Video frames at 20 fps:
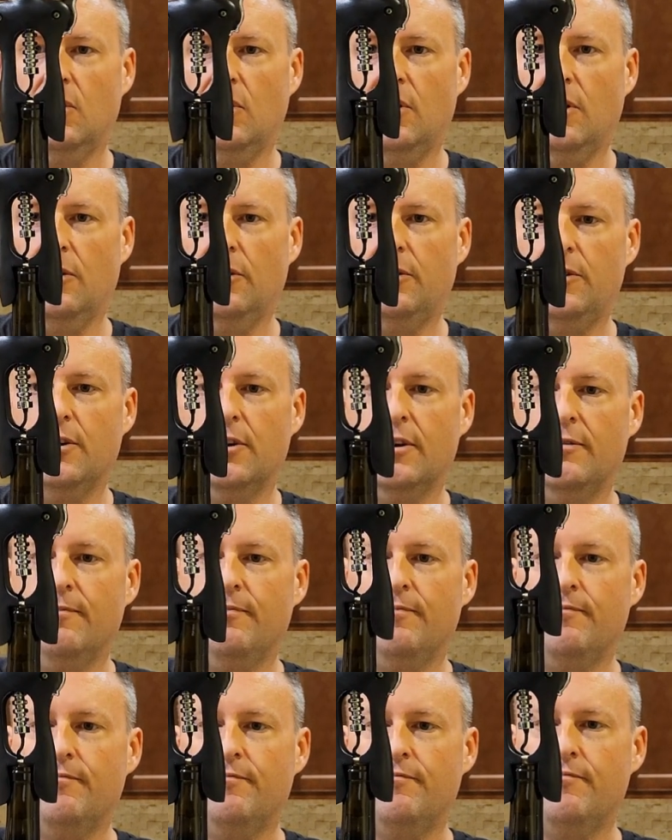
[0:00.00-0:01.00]
You know, you can
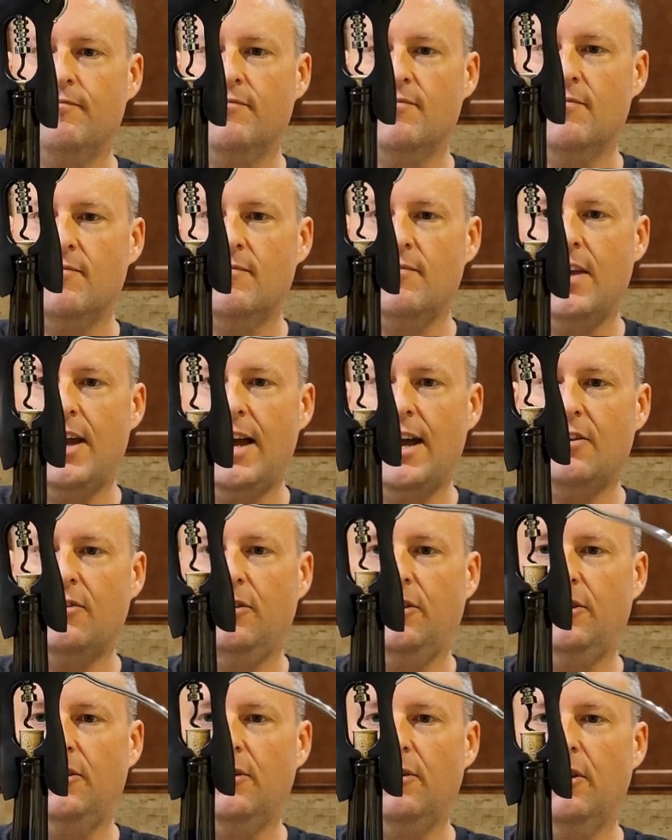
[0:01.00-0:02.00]

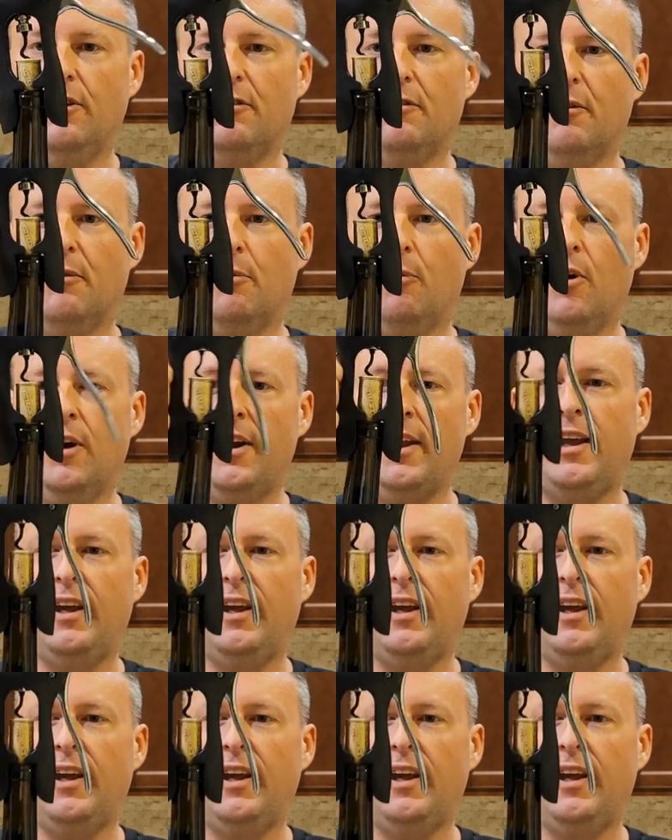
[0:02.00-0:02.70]
actually do this with one